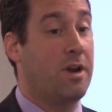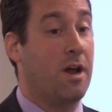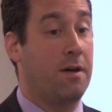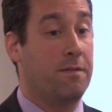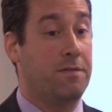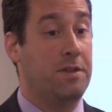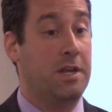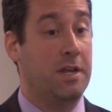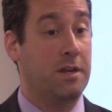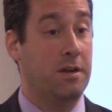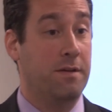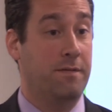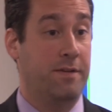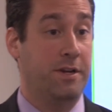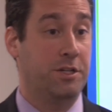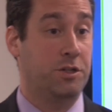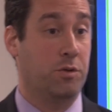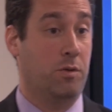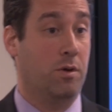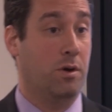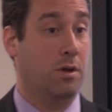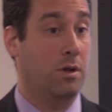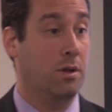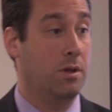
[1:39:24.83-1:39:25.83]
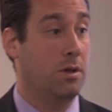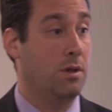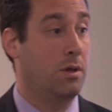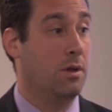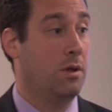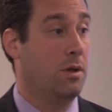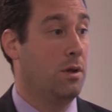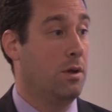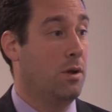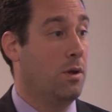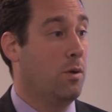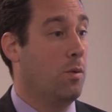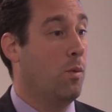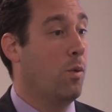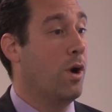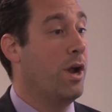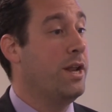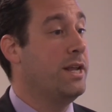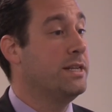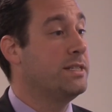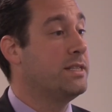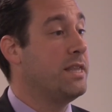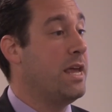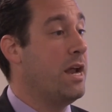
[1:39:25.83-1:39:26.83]
of the individual. What
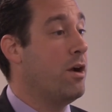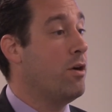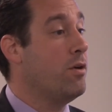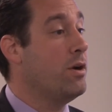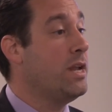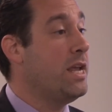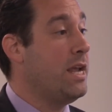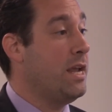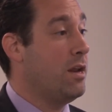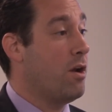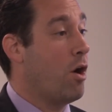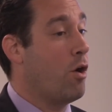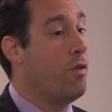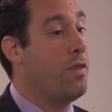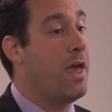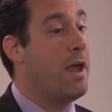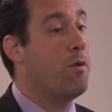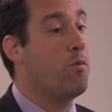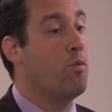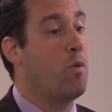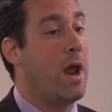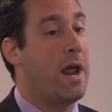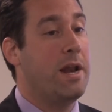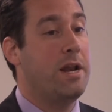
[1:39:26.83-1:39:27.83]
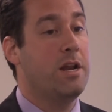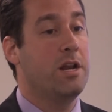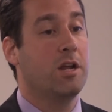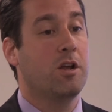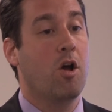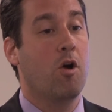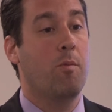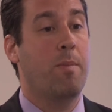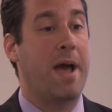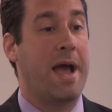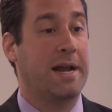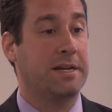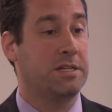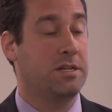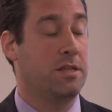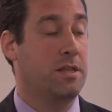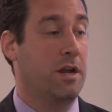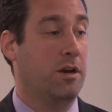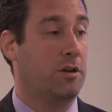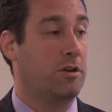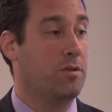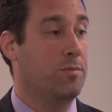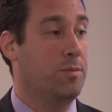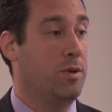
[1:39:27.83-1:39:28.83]
is their need? Are they ready to go back to
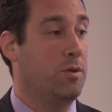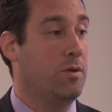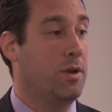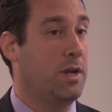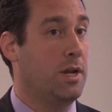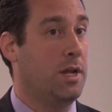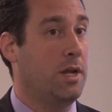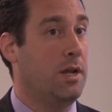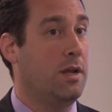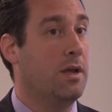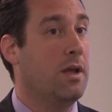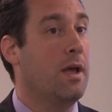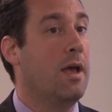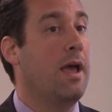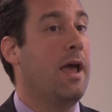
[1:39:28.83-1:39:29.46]
their community?